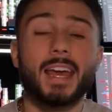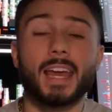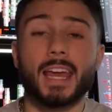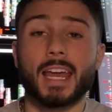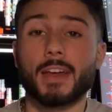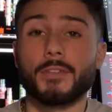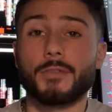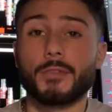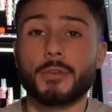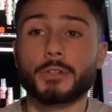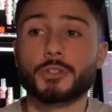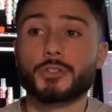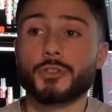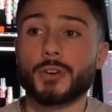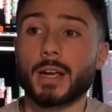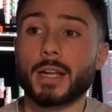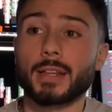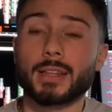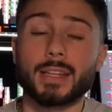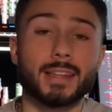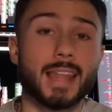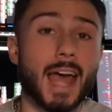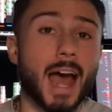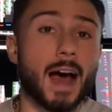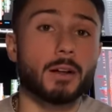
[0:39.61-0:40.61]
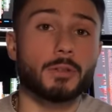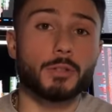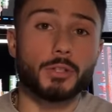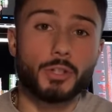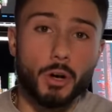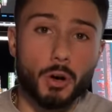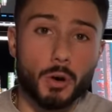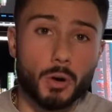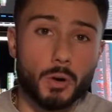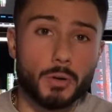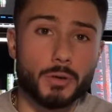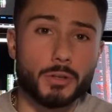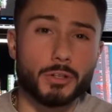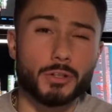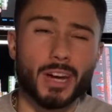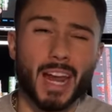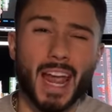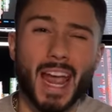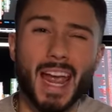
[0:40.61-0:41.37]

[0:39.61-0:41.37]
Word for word: if you trade the Dow Jones or